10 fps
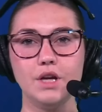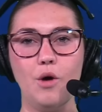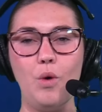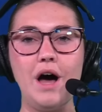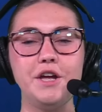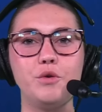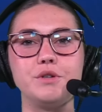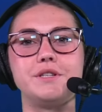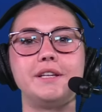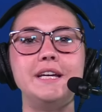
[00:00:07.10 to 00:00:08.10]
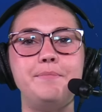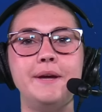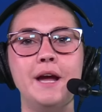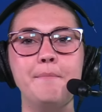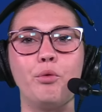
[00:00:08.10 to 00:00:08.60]
While you were
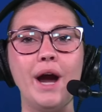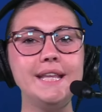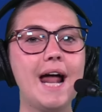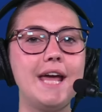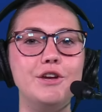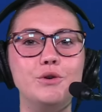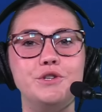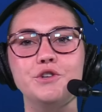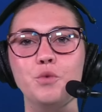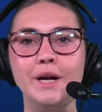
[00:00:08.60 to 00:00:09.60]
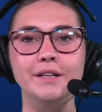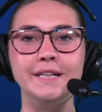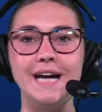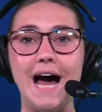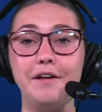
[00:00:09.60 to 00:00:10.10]
sleeping, Brandon Aiyuk to New England
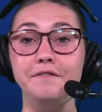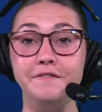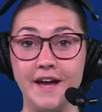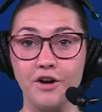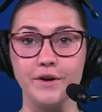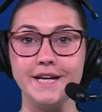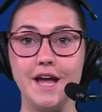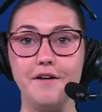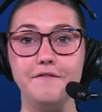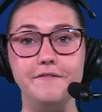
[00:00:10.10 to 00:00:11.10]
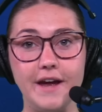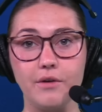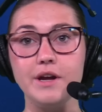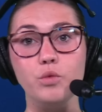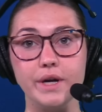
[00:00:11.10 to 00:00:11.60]
got very,
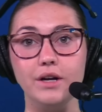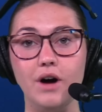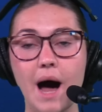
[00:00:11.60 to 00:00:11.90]
very real.